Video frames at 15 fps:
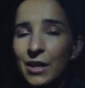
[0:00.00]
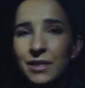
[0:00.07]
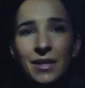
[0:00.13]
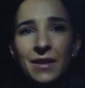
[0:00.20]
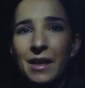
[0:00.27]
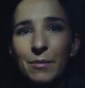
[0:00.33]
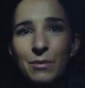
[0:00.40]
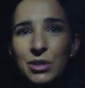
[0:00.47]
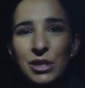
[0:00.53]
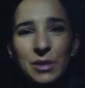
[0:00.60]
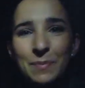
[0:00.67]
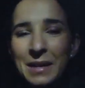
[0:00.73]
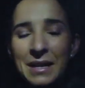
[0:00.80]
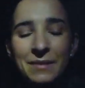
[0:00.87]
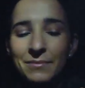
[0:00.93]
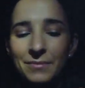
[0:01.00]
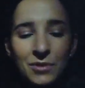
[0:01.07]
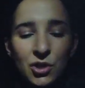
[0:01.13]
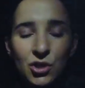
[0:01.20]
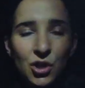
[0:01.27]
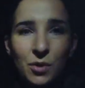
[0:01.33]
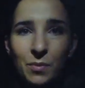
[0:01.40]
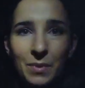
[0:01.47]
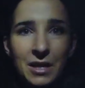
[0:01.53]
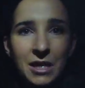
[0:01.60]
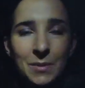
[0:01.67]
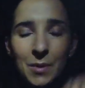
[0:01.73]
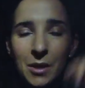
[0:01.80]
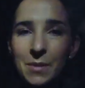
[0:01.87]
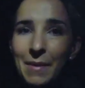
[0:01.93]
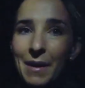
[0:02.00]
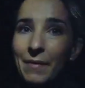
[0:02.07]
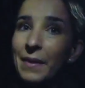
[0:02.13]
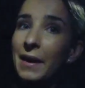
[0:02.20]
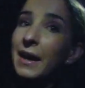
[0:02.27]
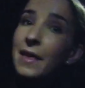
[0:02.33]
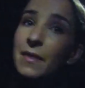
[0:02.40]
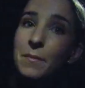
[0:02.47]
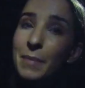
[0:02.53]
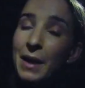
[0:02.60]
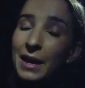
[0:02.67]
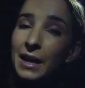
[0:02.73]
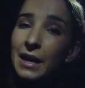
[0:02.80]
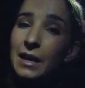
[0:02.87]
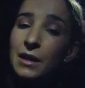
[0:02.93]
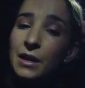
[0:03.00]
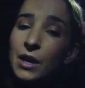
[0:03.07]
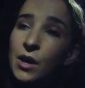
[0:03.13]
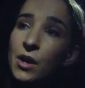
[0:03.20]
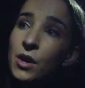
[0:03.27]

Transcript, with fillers: so that would just be stupid to put them out and then get them back in.